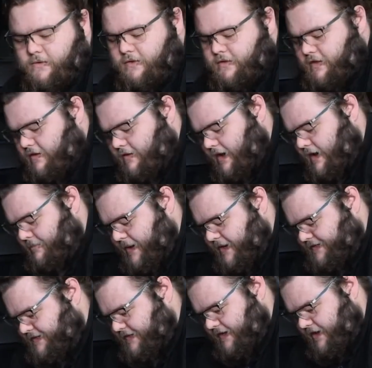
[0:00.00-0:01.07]
There are
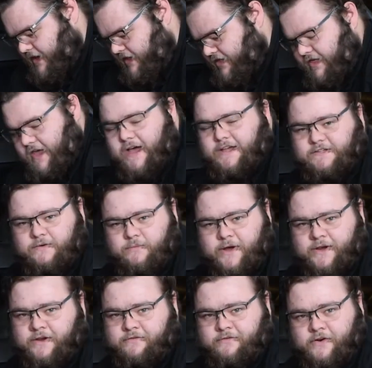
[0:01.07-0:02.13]
basically
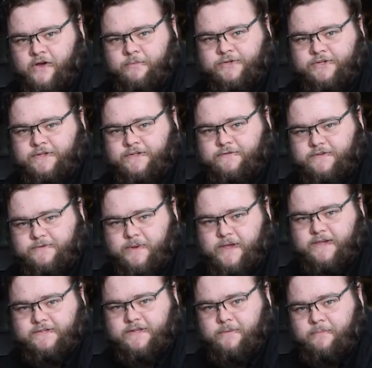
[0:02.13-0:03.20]
1,001 different options of
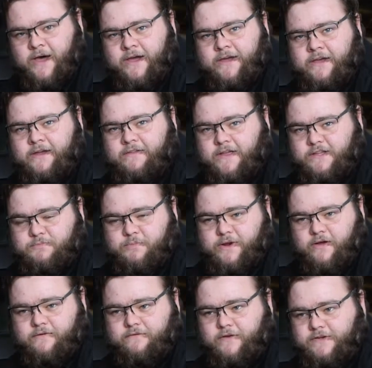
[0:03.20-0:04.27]
speakers in the market. That's
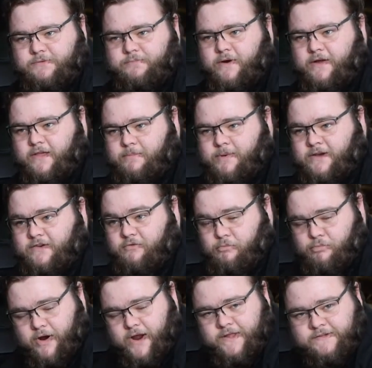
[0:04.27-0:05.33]
pretty obvious by the amount
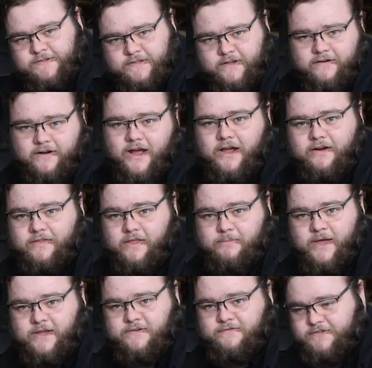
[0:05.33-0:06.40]
of brands there are and the
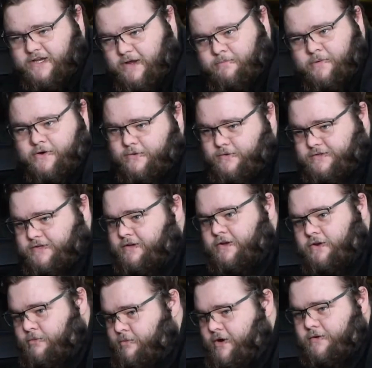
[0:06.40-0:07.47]
amount of submodels and
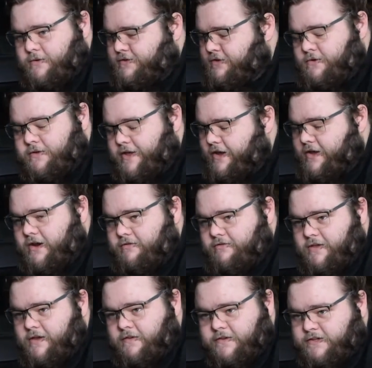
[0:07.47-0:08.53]
little models and all that kind of
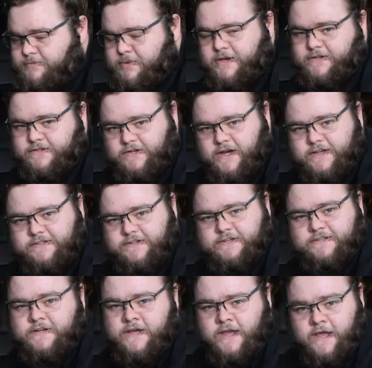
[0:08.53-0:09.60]
thing, the speaker sizes.